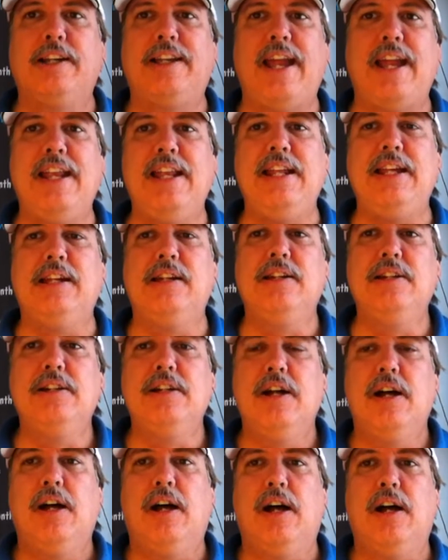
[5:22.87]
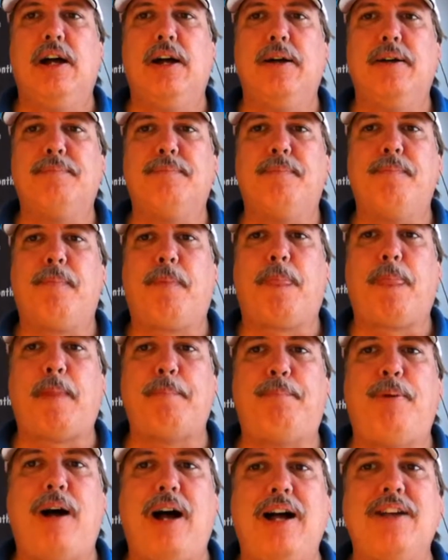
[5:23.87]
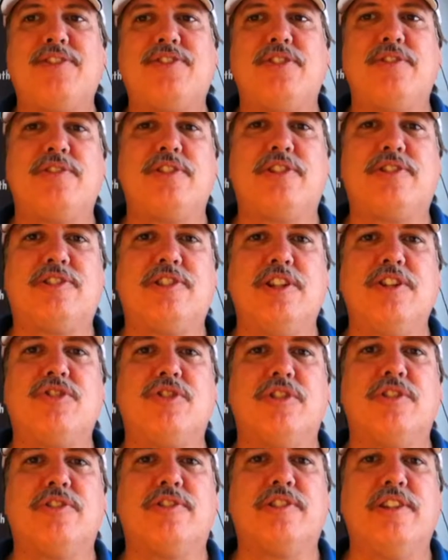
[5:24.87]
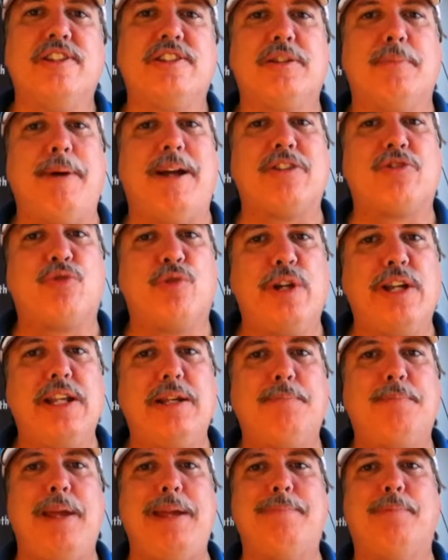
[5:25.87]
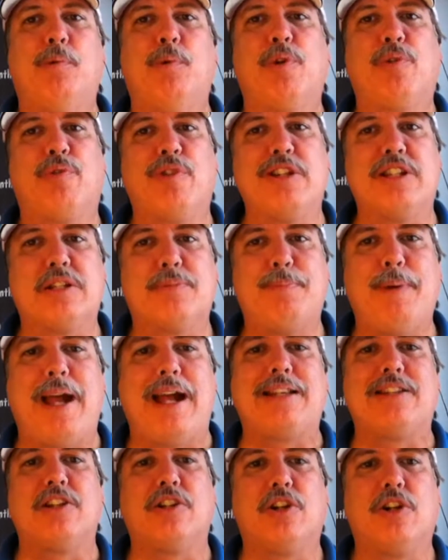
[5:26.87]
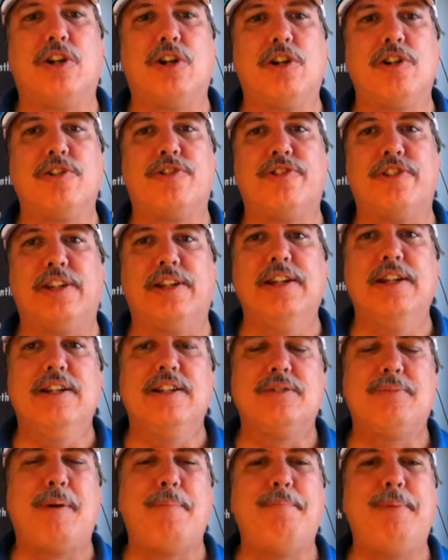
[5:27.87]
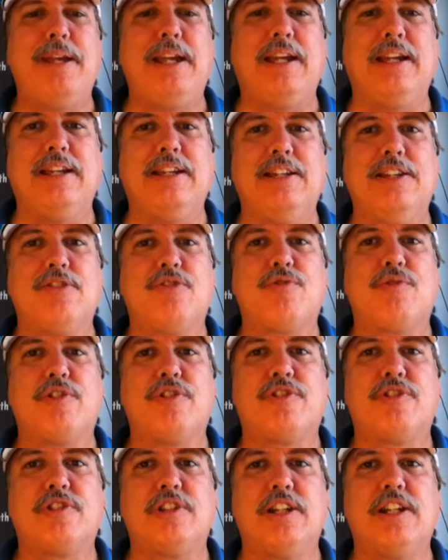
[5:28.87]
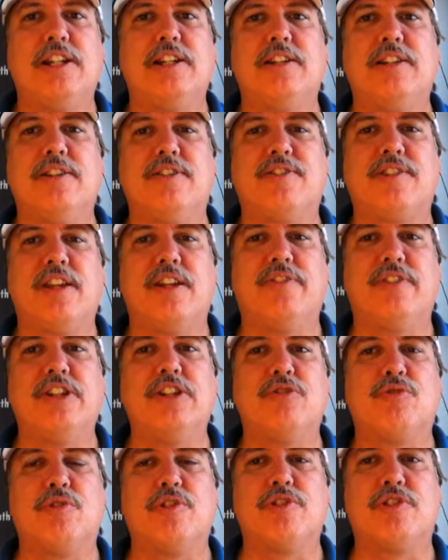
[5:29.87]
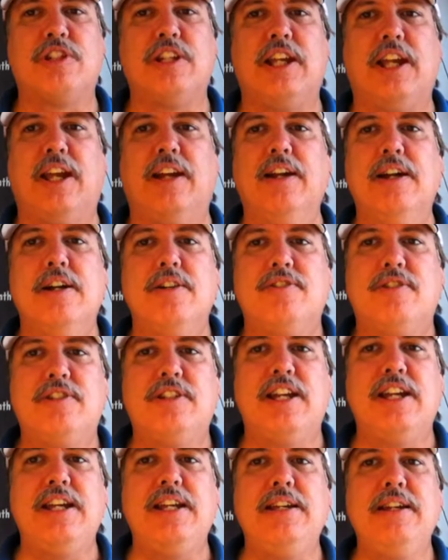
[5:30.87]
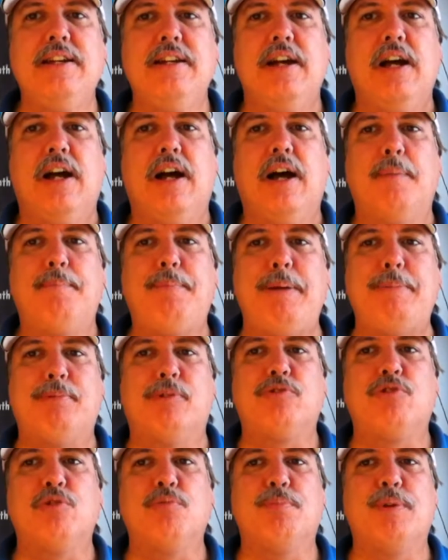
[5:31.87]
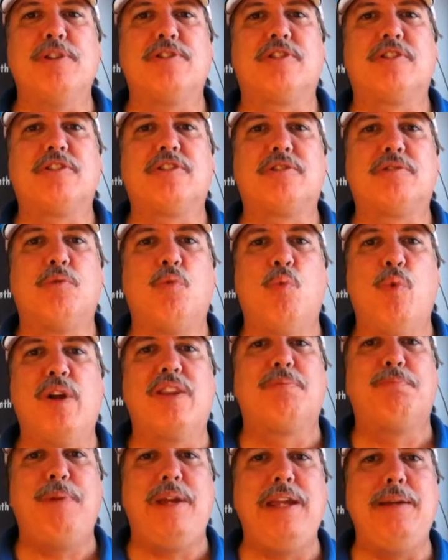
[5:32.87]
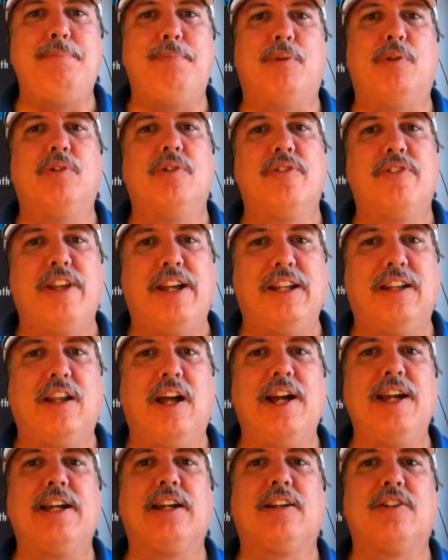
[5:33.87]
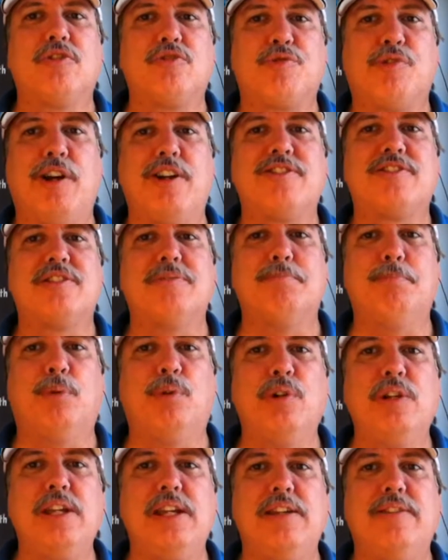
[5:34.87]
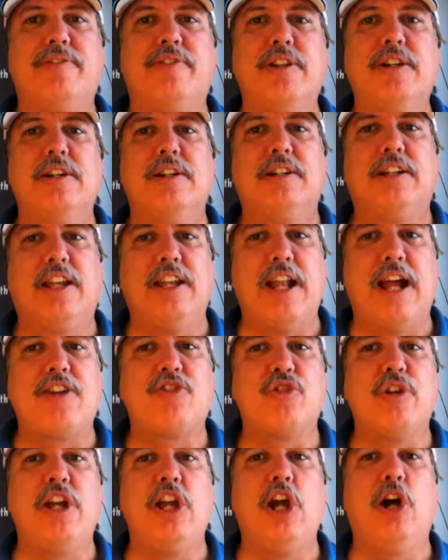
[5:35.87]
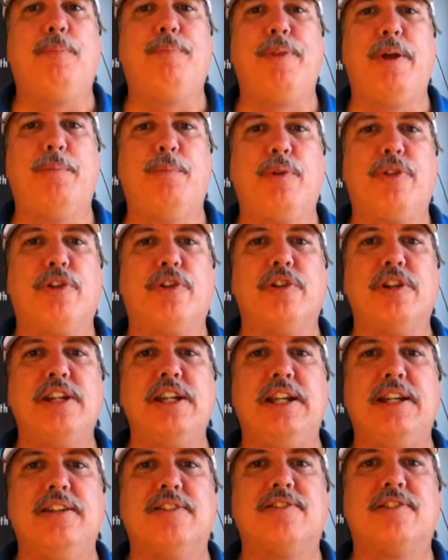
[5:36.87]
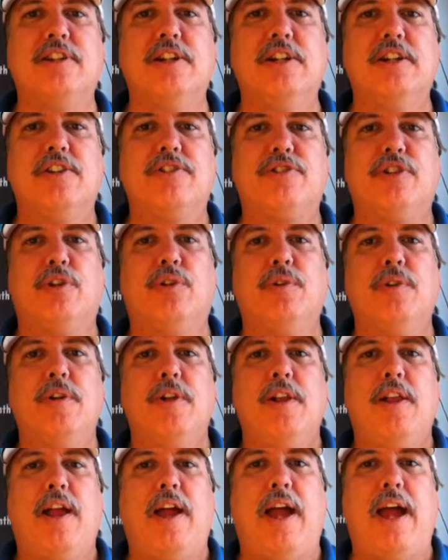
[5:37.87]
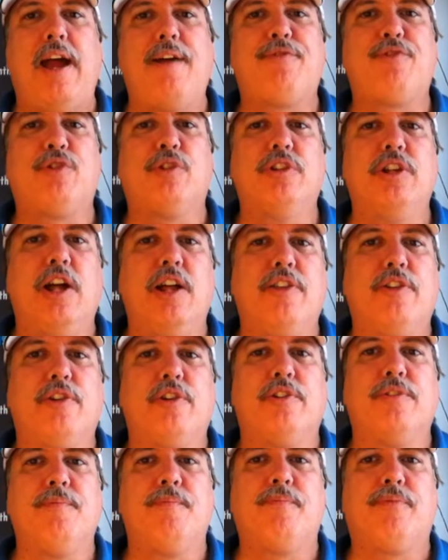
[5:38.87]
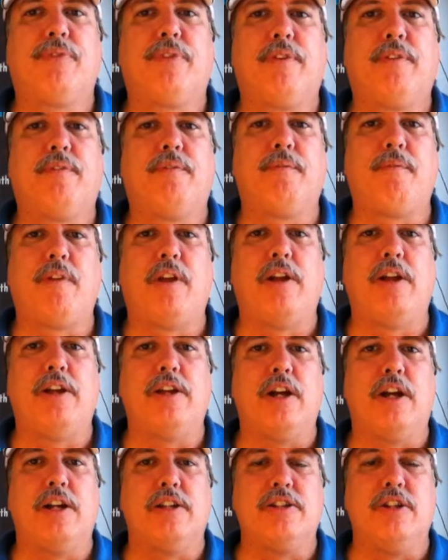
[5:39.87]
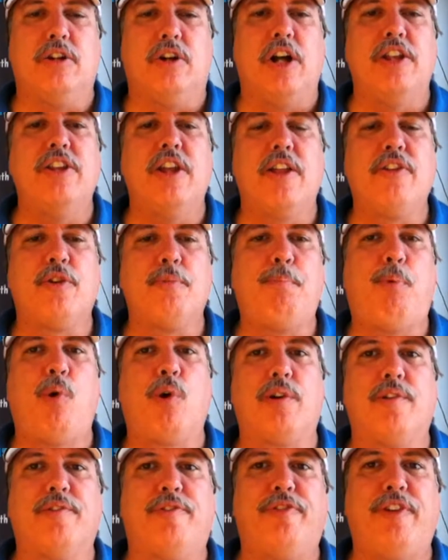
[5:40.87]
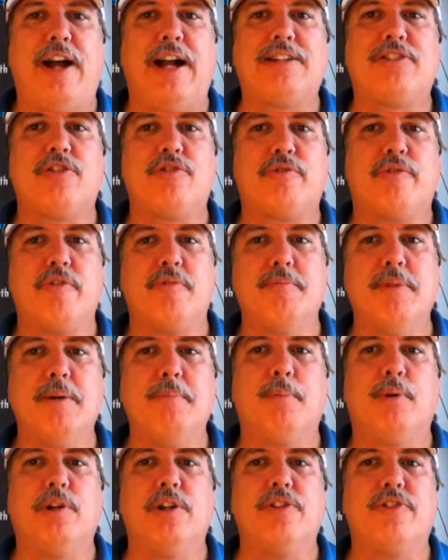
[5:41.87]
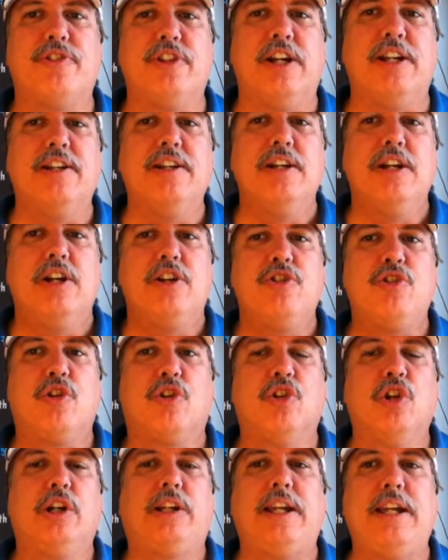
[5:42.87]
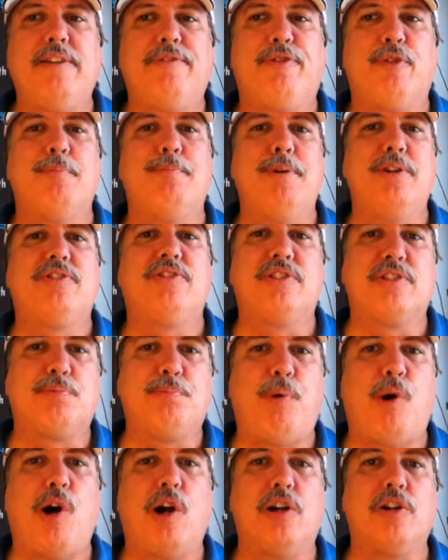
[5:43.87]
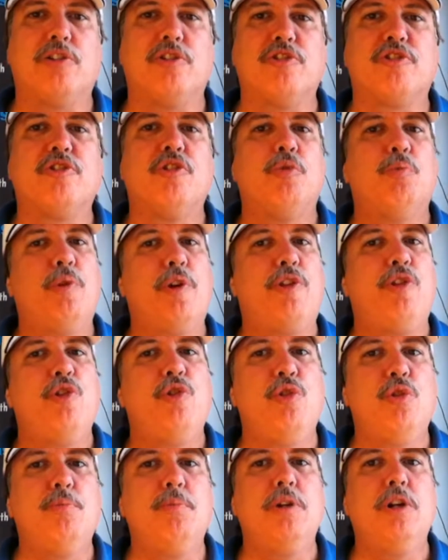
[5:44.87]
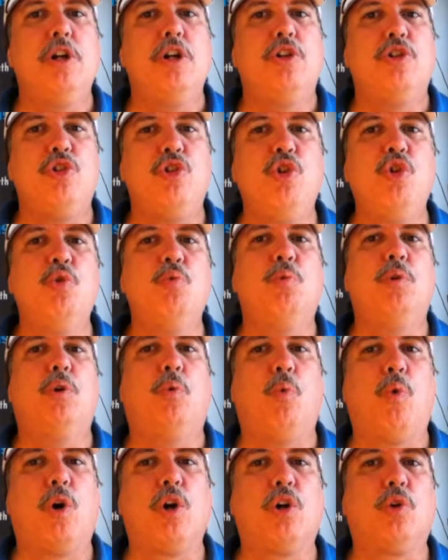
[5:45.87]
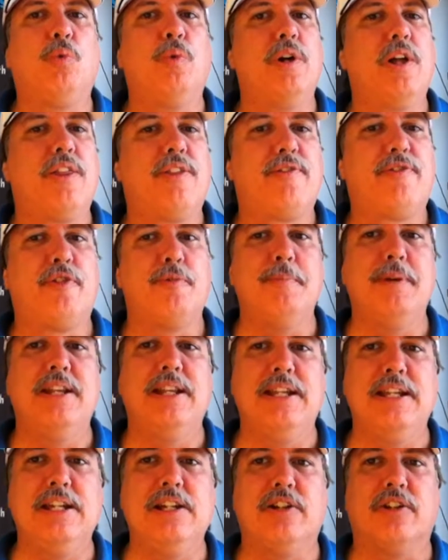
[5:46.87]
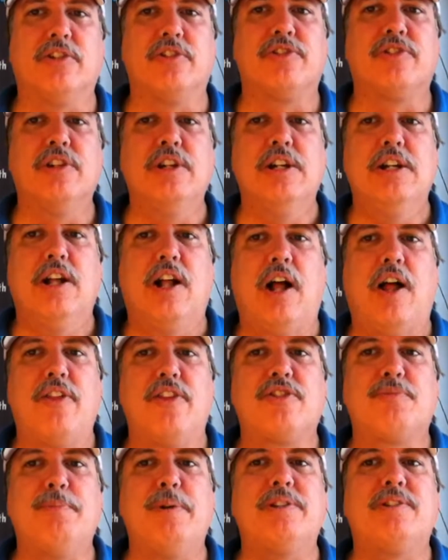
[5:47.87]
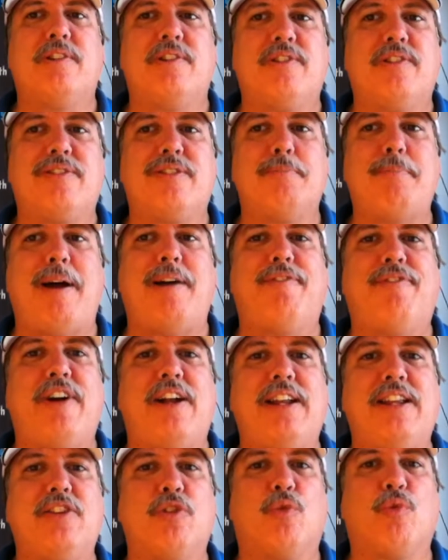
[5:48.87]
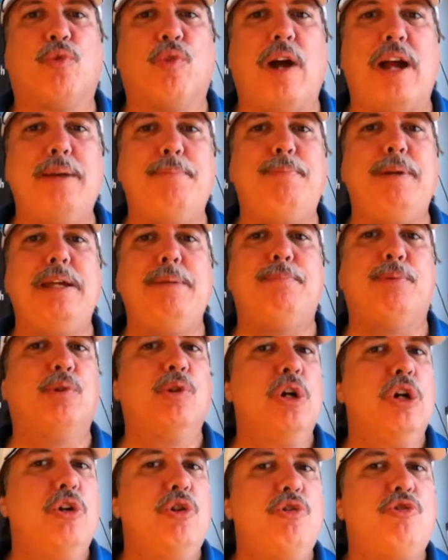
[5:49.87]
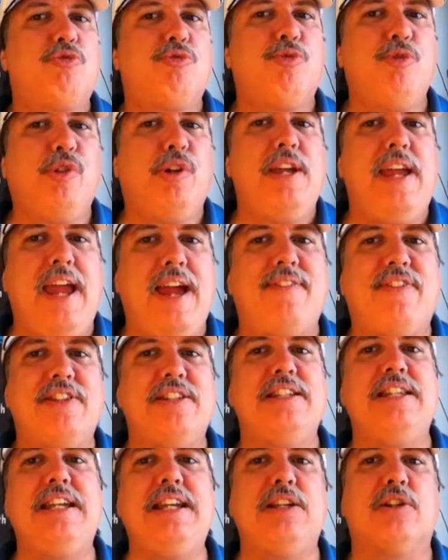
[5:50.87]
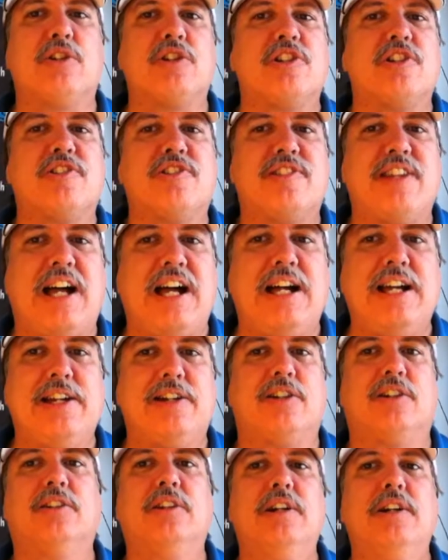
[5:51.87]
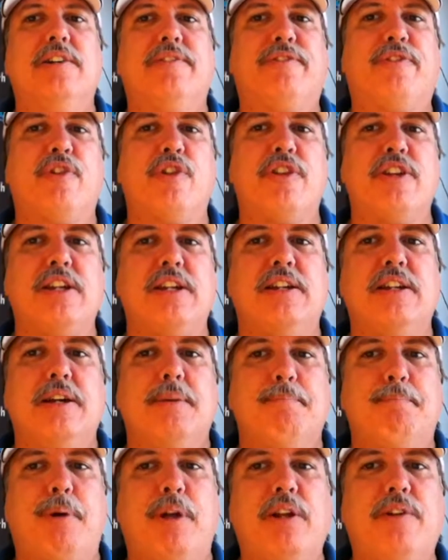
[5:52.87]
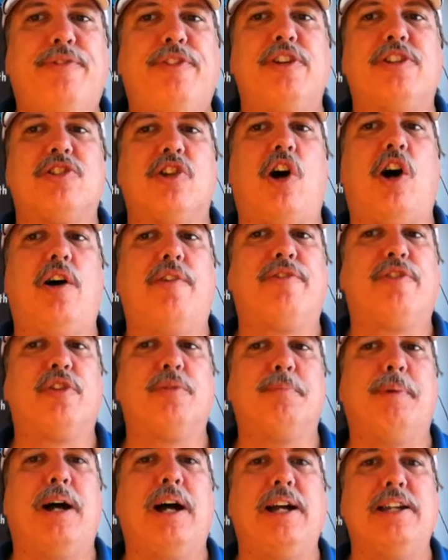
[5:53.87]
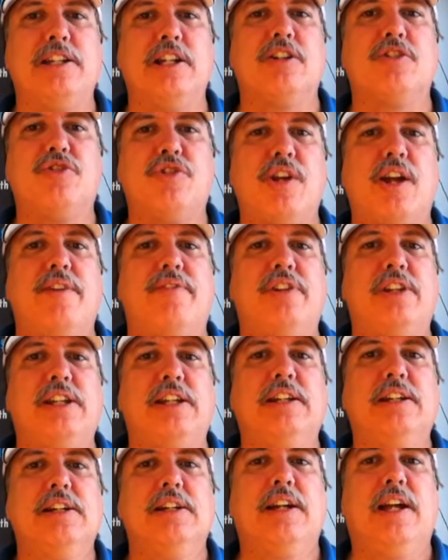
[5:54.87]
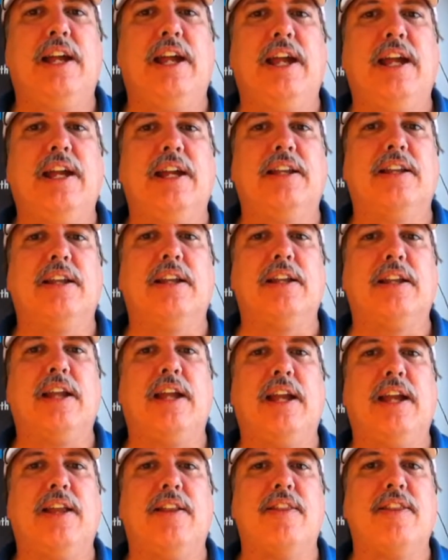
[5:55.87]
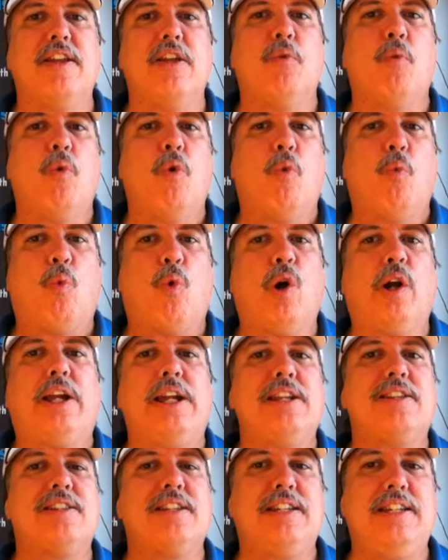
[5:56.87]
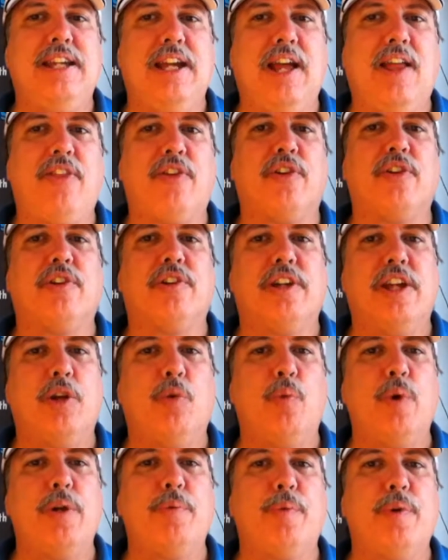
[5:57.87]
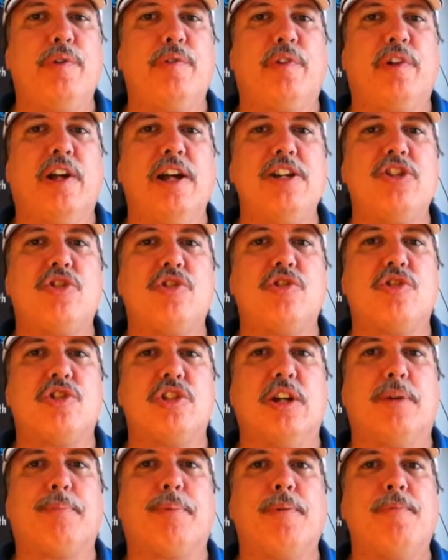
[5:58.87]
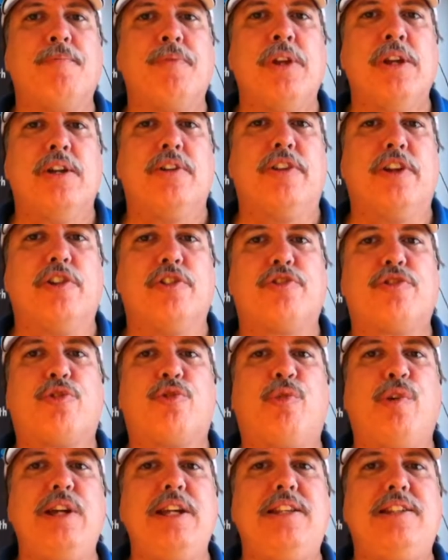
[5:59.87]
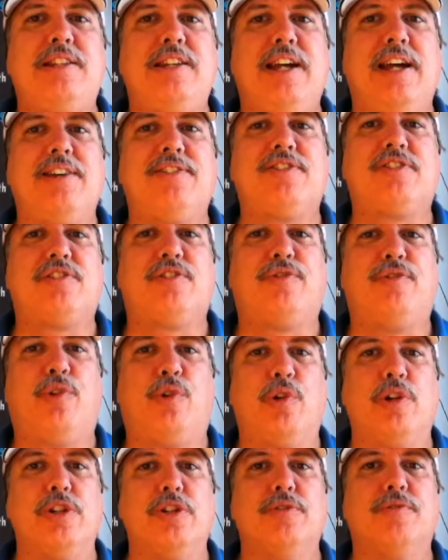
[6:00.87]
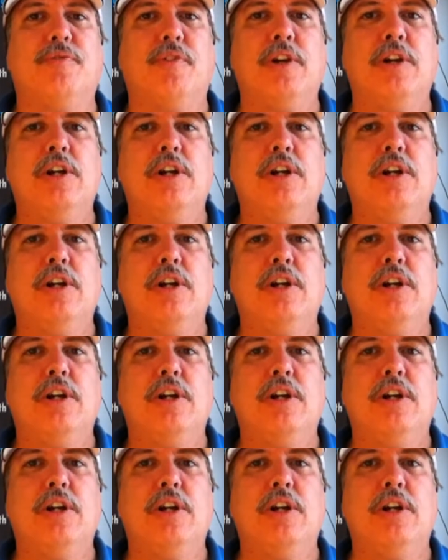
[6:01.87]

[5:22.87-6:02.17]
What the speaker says: Gaining Positive decisions is about treating people with respect and courtesy. It's about being interested instead of interesting. Today, people do business with people they like, trust, and believe can actually help them with their needs. So after another important factor to remember is that you're looking for business partners with whom you will work with for many years. This business is about finding the right people who truly have a need or desire for the benefits offered by longevity and then working together in a win-win relationship. There's 3 tests for you.